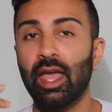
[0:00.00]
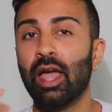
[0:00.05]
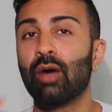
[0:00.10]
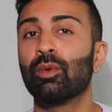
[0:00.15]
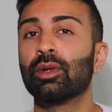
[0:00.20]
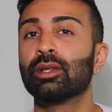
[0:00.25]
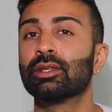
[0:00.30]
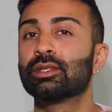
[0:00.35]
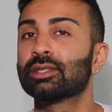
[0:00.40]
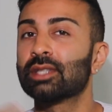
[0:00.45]
and when
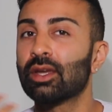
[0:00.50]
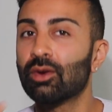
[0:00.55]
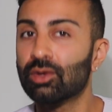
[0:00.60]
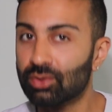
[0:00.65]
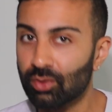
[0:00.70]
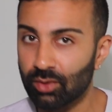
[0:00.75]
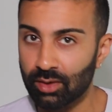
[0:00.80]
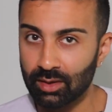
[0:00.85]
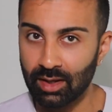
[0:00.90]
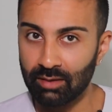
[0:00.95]

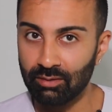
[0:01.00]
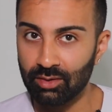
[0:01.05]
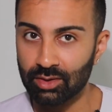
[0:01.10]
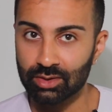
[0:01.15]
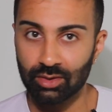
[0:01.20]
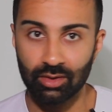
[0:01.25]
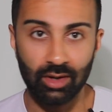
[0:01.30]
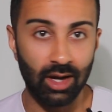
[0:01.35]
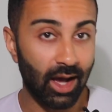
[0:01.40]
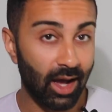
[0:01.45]
serotonin levels
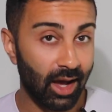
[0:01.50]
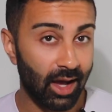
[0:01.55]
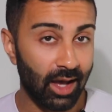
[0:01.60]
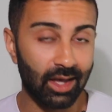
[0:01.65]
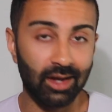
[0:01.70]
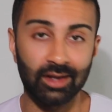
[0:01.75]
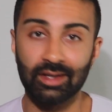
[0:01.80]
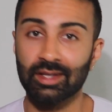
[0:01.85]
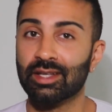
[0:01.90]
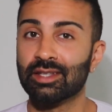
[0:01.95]
are high
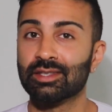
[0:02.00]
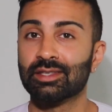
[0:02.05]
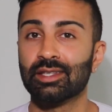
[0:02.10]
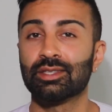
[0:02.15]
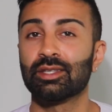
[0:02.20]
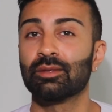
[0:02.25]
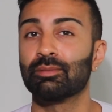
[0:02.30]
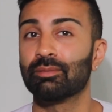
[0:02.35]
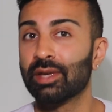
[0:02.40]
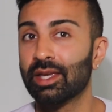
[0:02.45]
on a
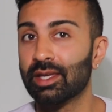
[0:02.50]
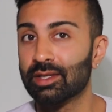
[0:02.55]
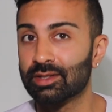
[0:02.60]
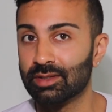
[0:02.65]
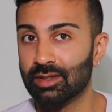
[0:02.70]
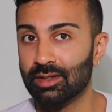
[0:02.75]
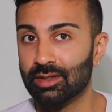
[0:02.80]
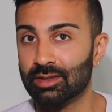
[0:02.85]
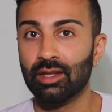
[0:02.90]
consistent basis,